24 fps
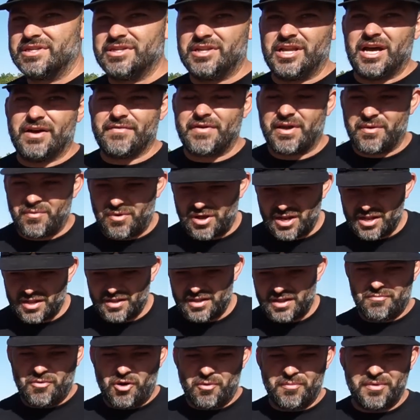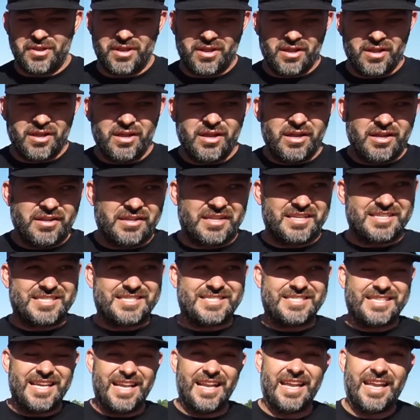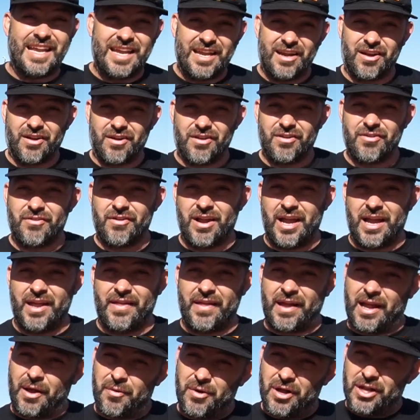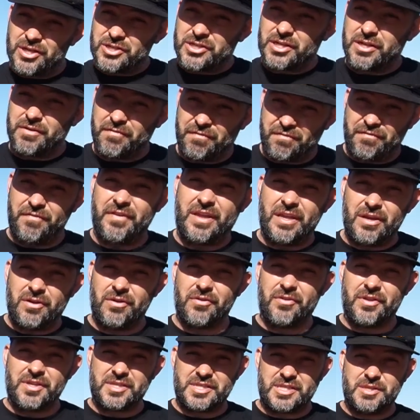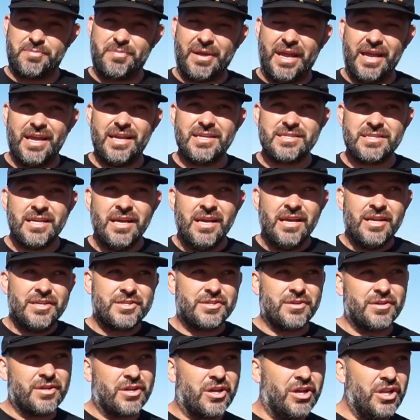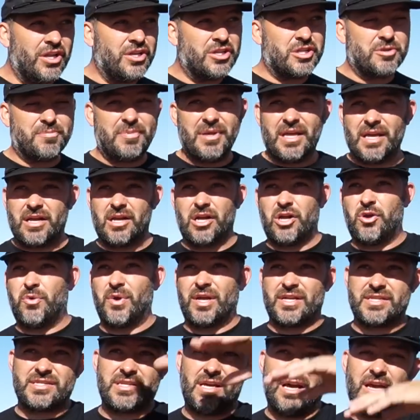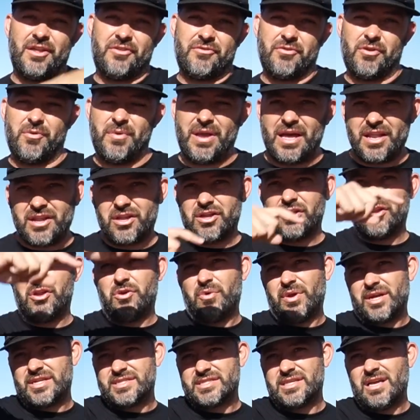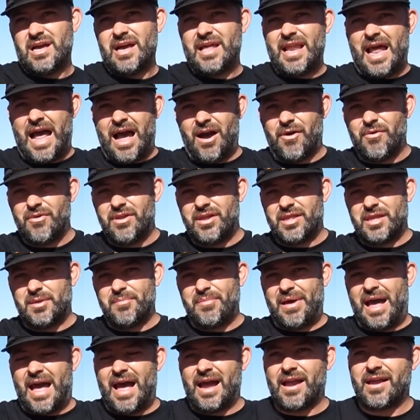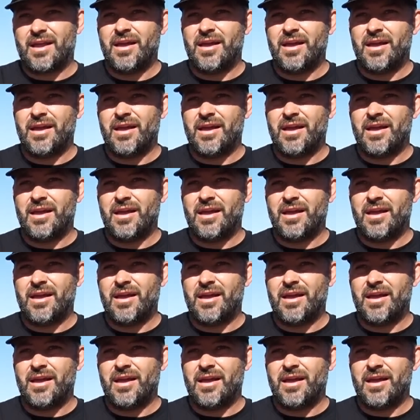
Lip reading: enough. I wanted the moment to sit here, right? Like I wanted you to feel the space, so it couldn't just be like a quick slide through. We had a good quick slide out at the back,